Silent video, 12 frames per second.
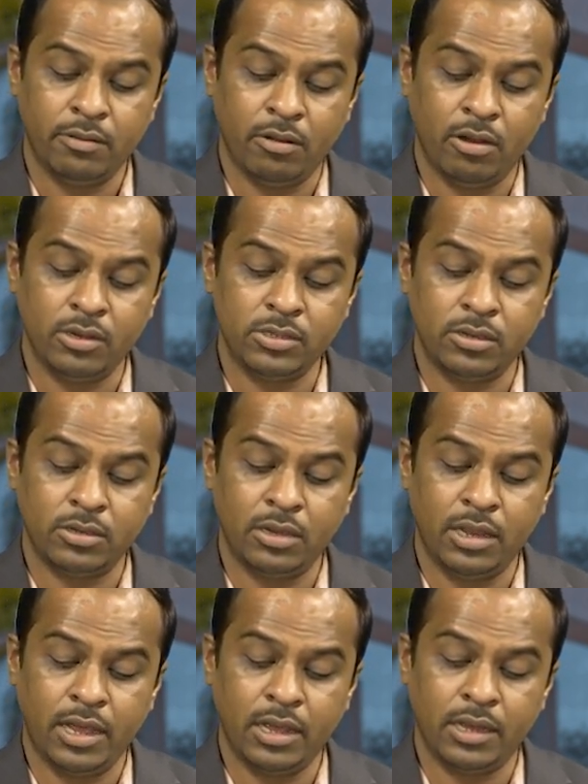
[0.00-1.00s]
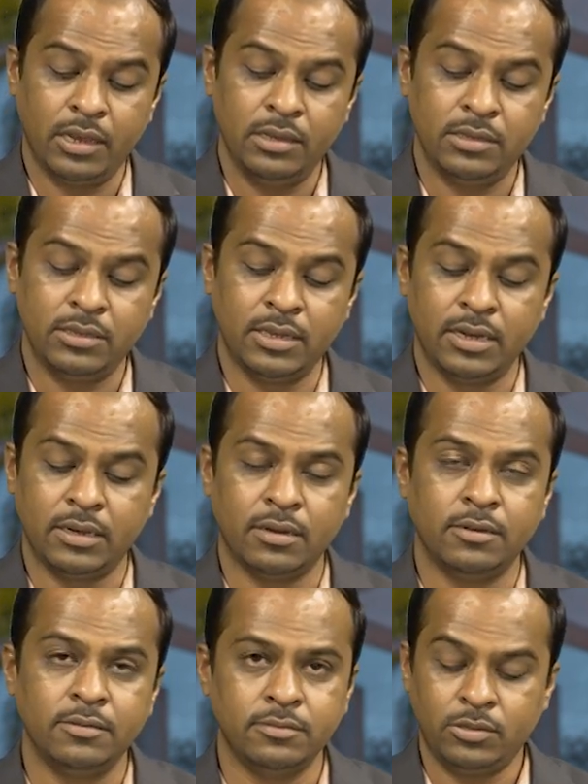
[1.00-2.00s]
horizontal angle
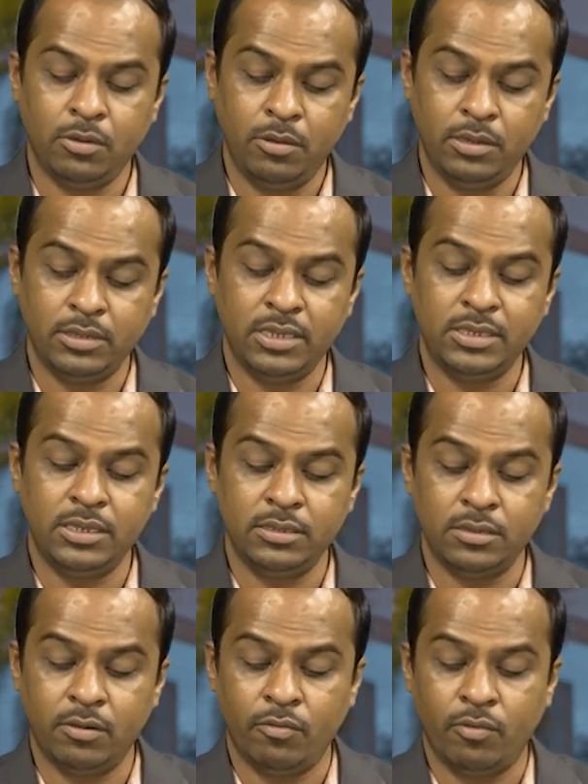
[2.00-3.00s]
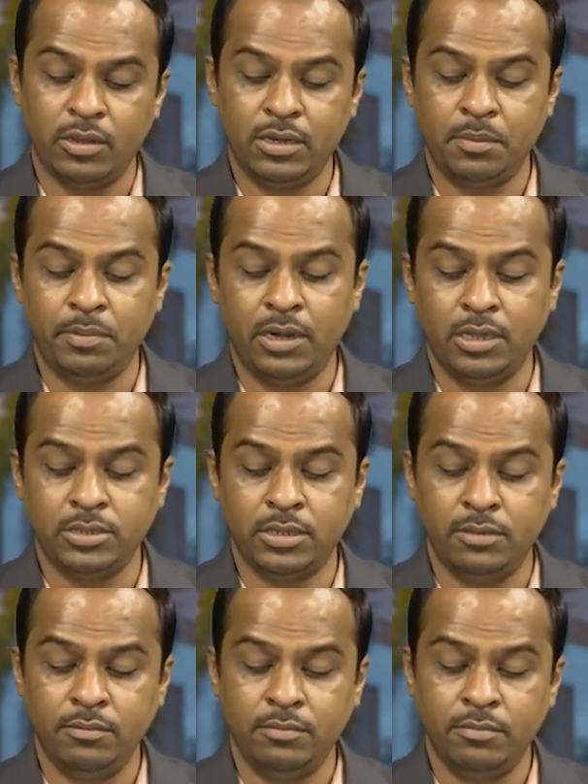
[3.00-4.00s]
theta. So this is one
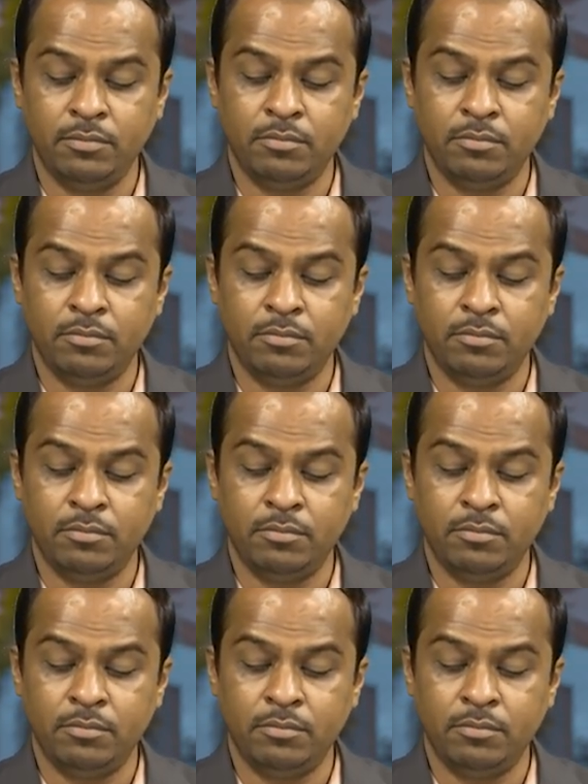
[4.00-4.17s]
repetition.